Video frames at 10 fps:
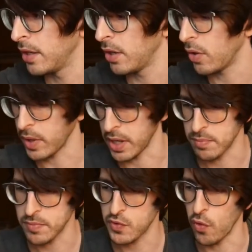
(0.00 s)
Okay,
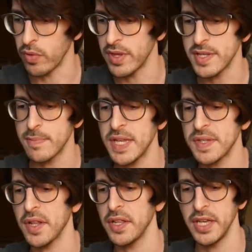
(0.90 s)
so this is
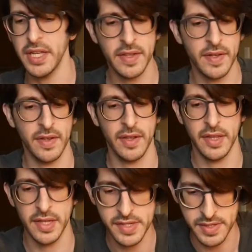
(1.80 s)
basically it.
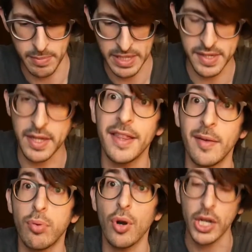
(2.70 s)
This is basically the
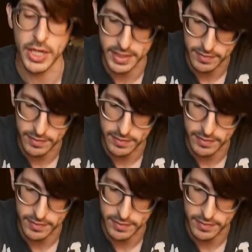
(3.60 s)
product